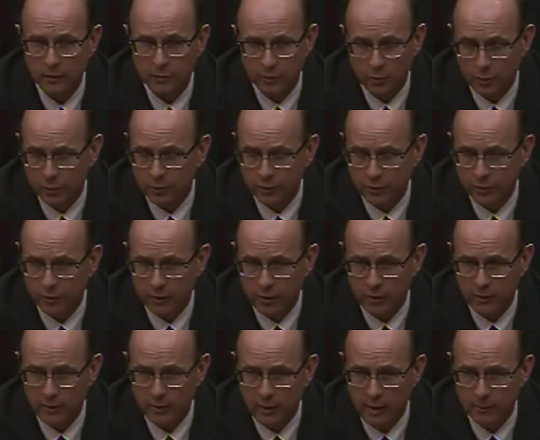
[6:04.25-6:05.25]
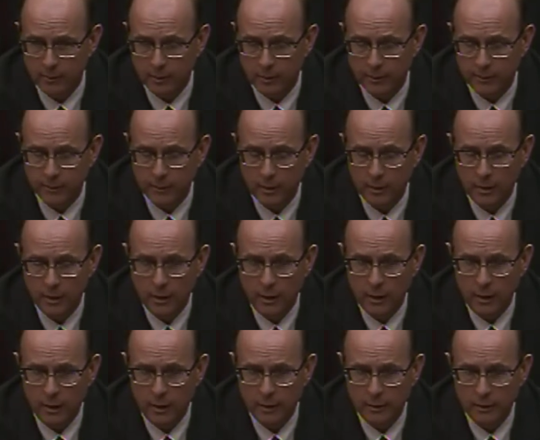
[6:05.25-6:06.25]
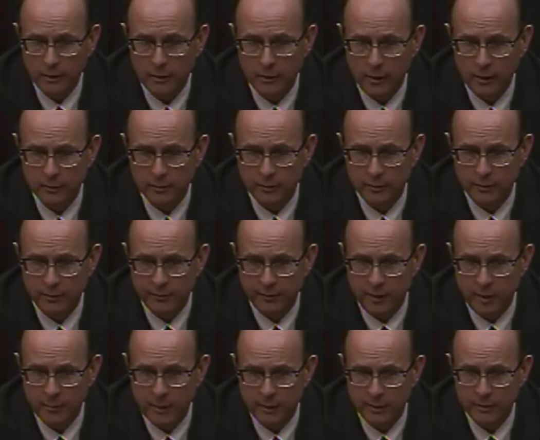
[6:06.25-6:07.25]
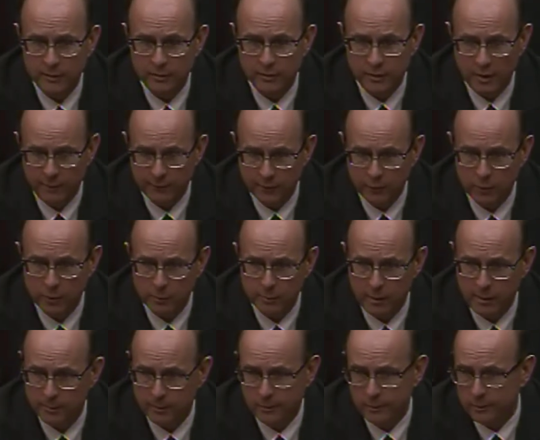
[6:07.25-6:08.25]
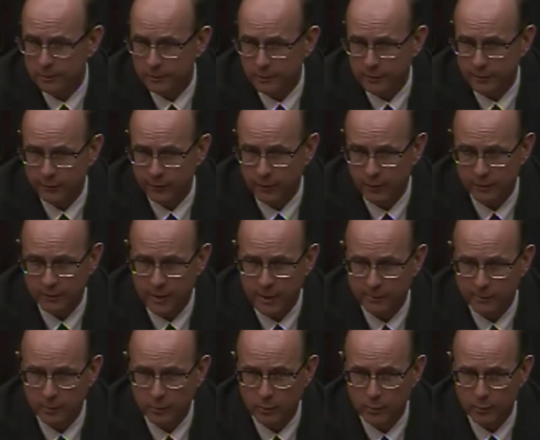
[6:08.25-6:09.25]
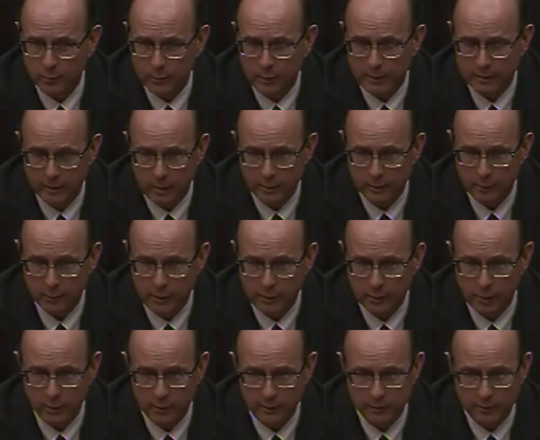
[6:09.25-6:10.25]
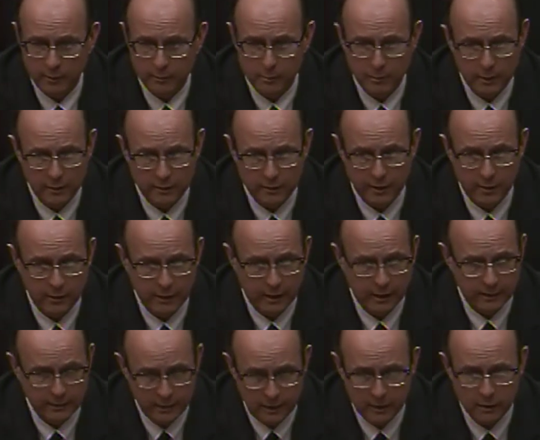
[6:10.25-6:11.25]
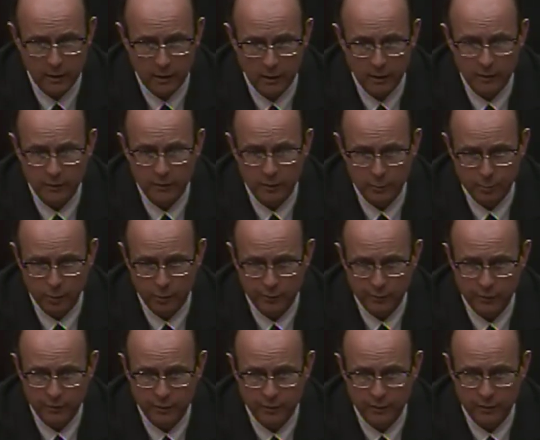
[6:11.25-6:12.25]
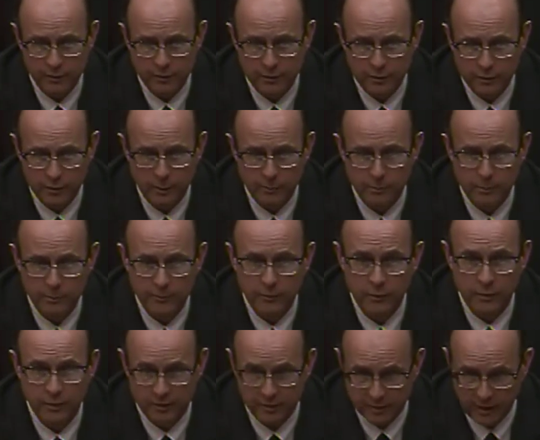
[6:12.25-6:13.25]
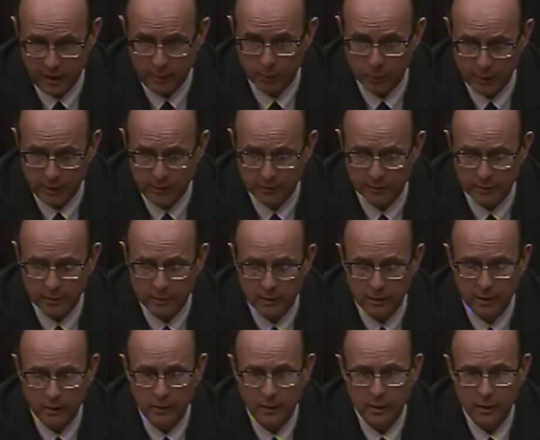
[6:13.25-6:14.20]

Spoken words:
a Social Security number. It causes a fair amount of discomfort with people. For example, when we tell them we don't accept military ID cards as proof of citizenship for the same reason.